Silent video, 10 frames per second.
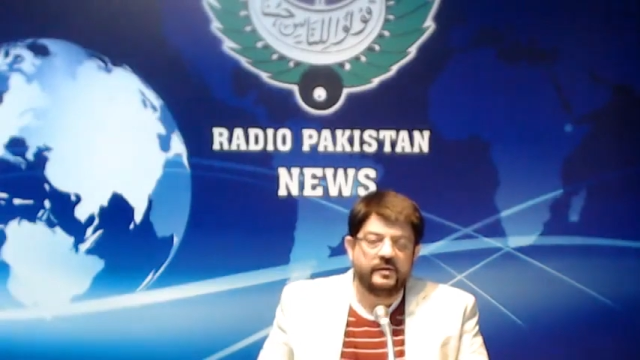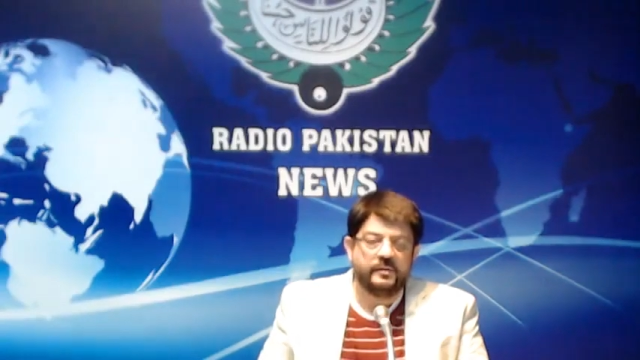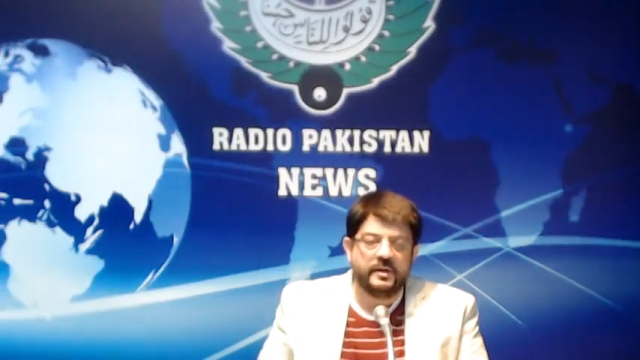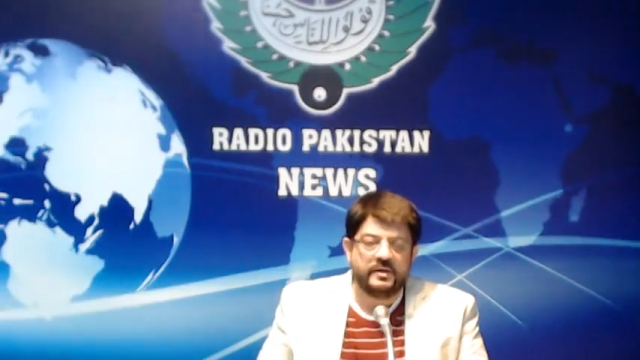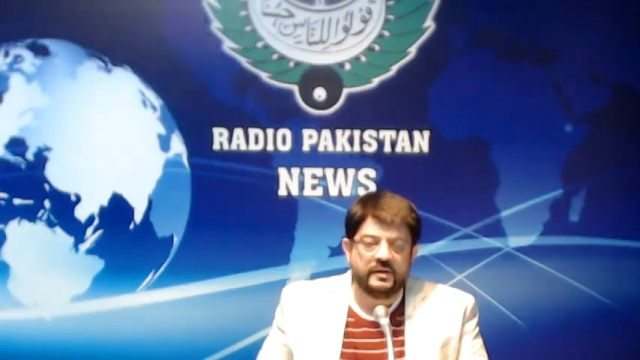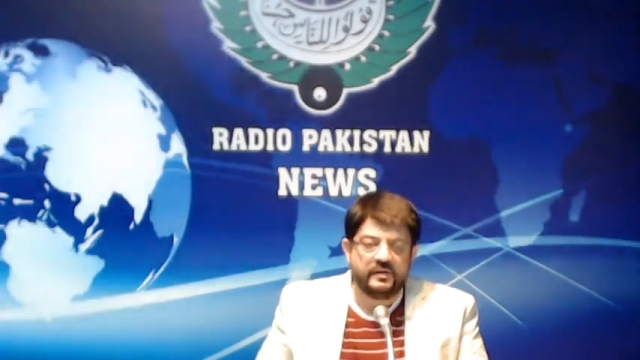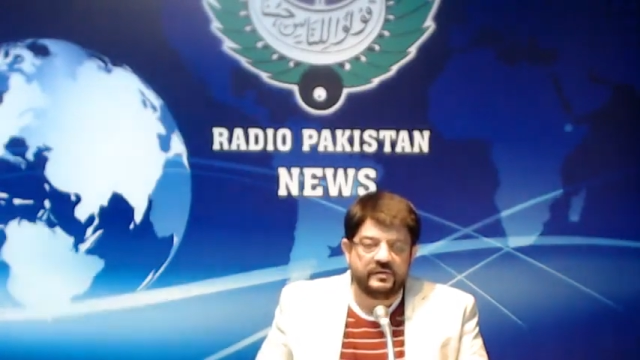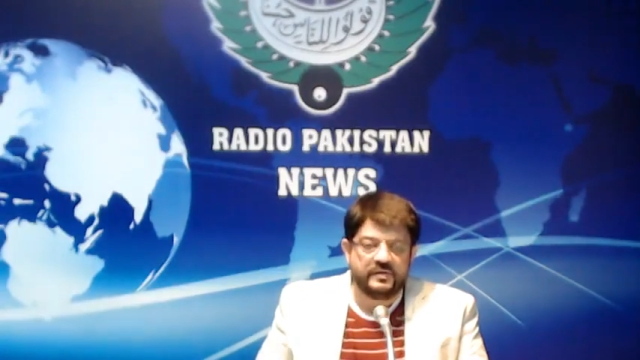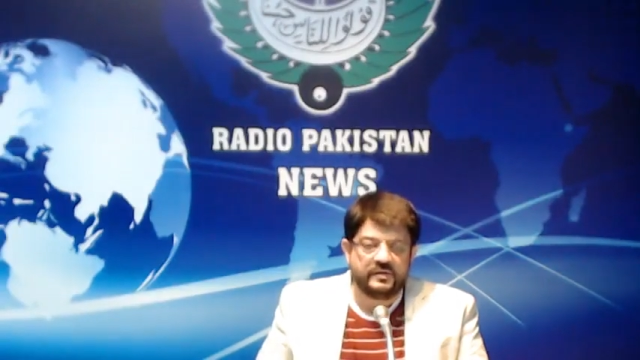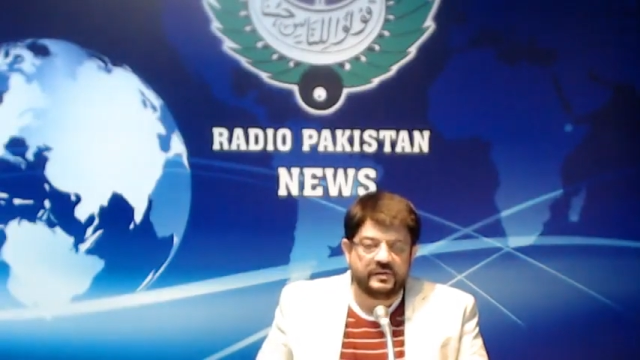The meeting
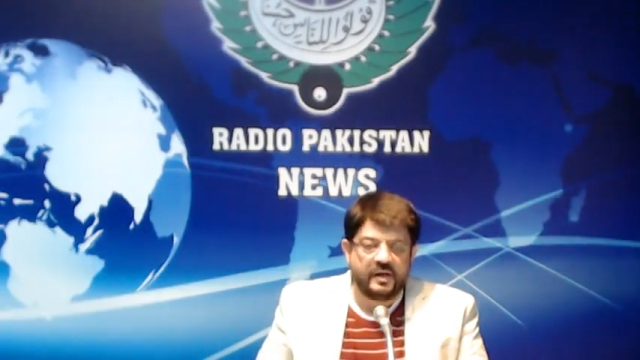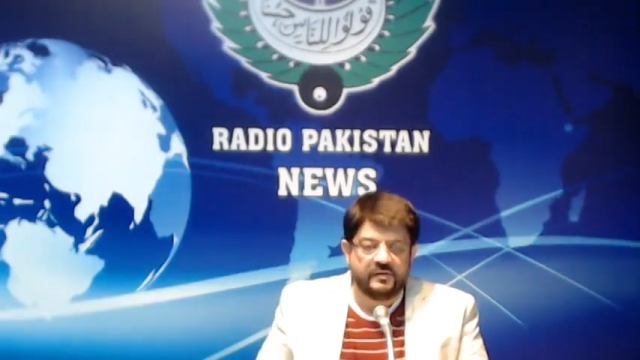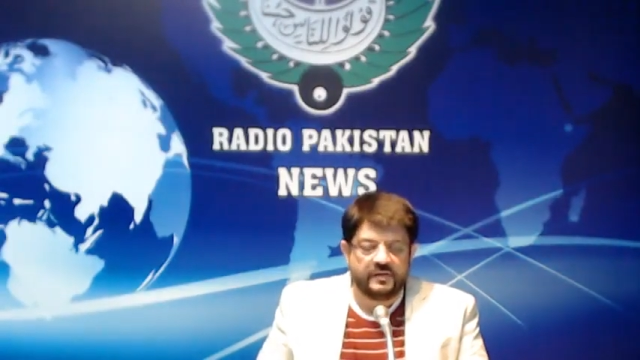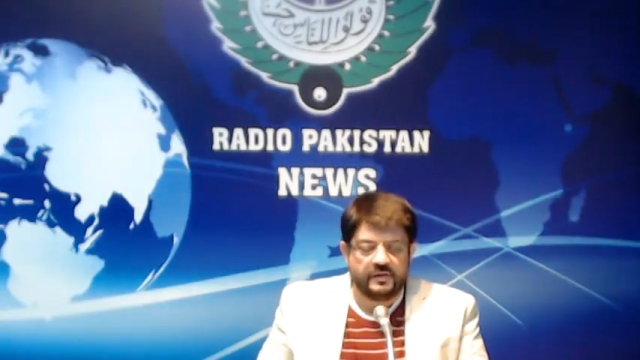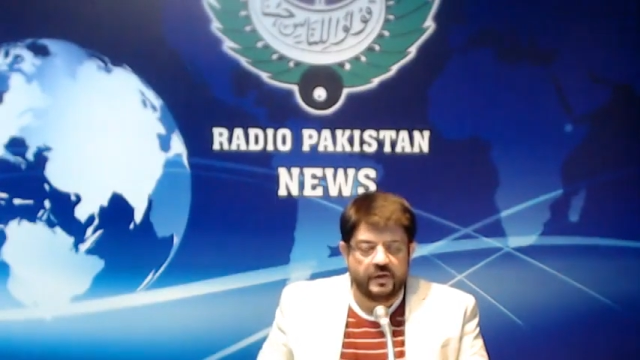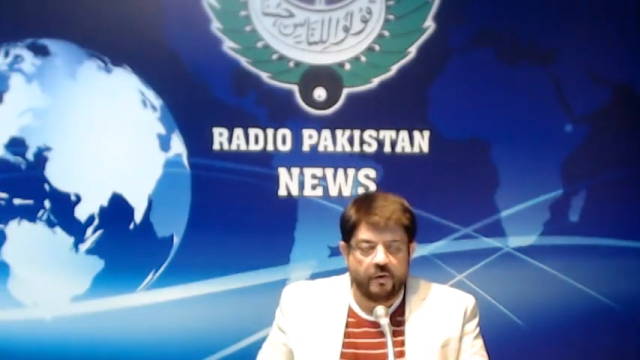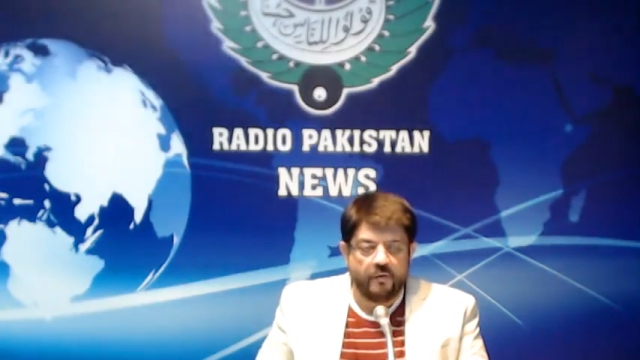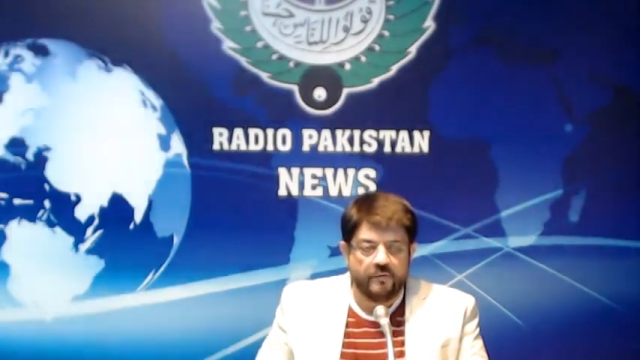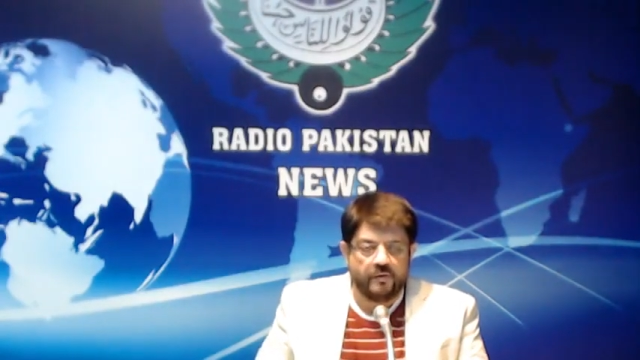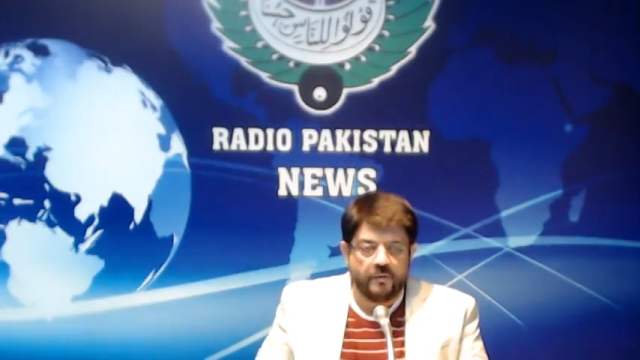is discussing the
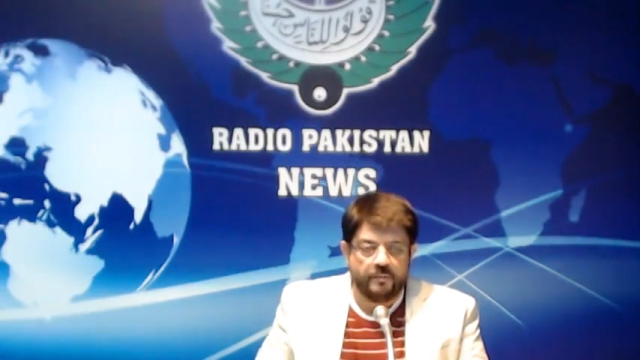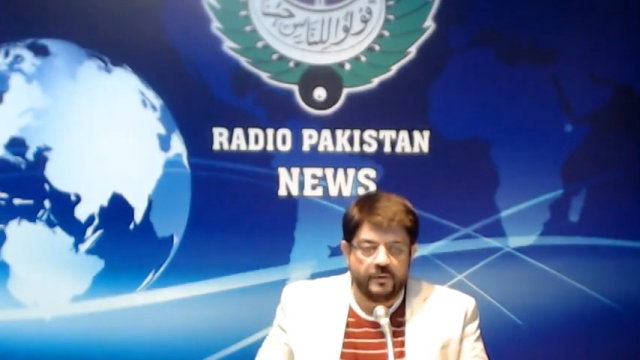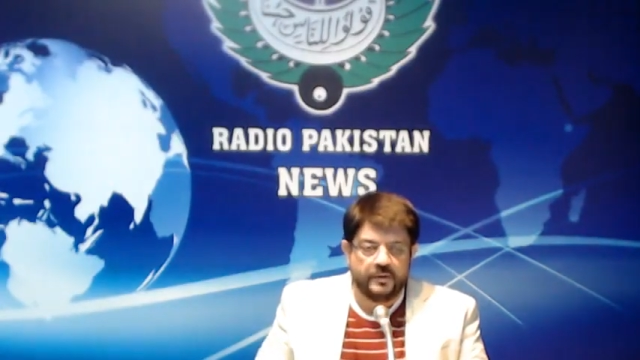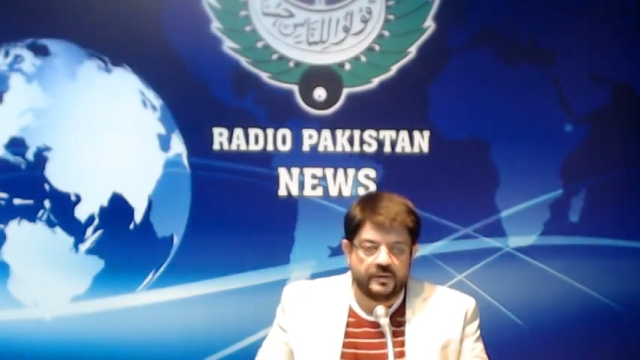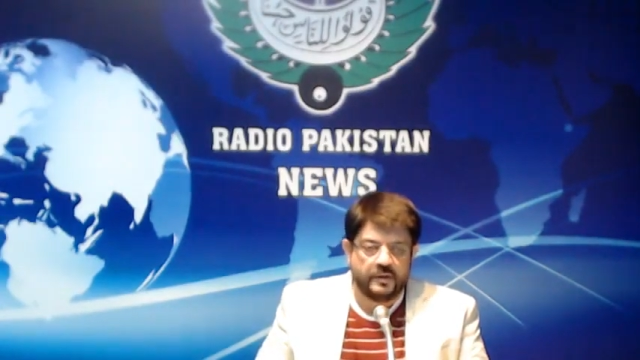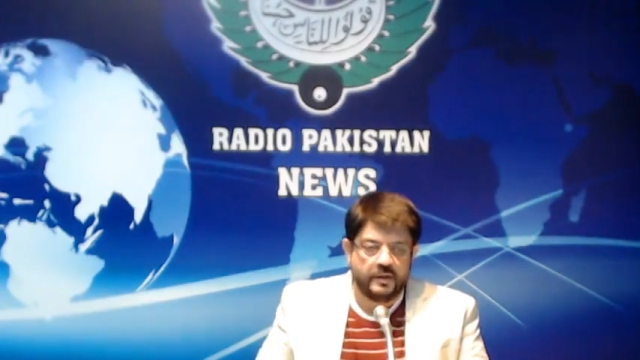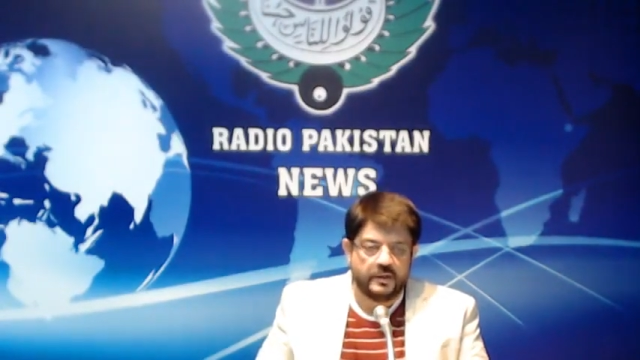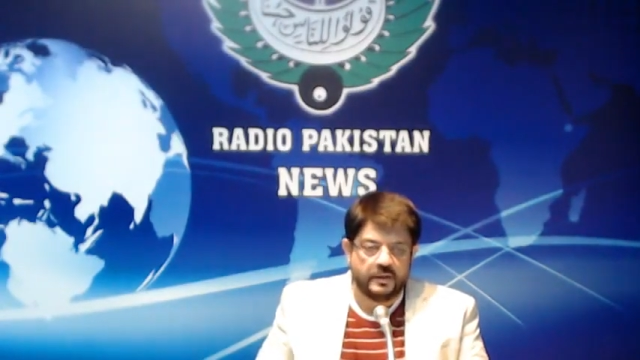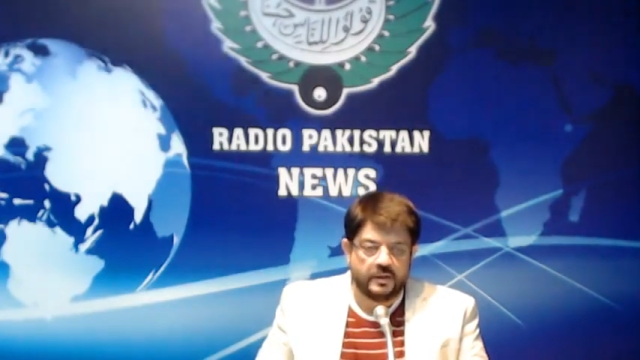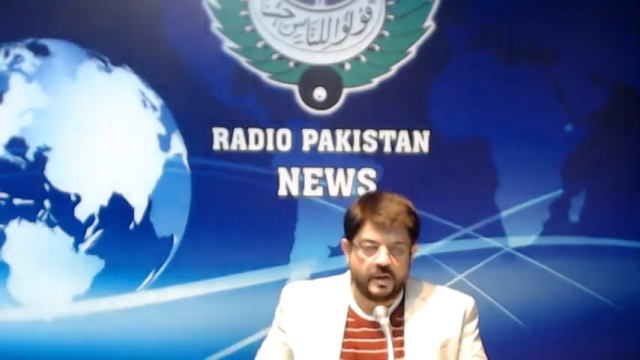overall political
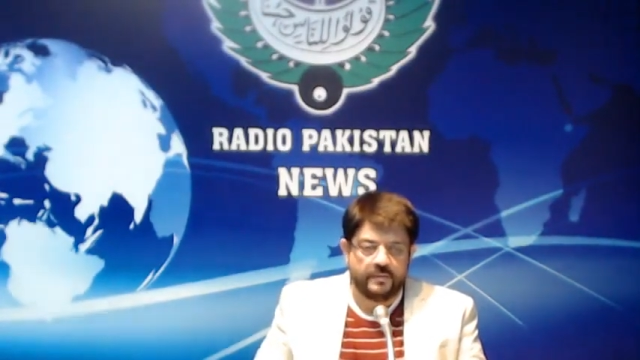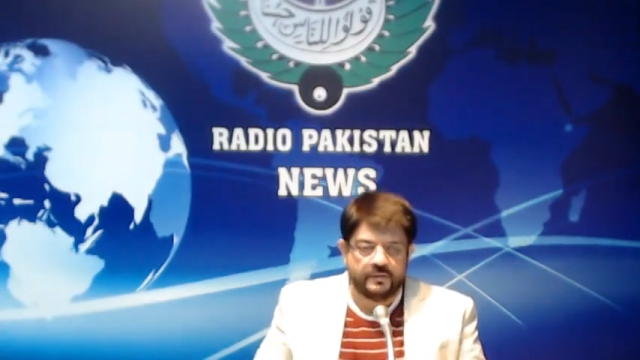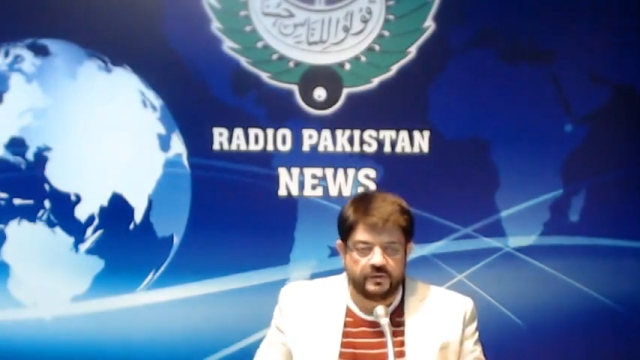and economic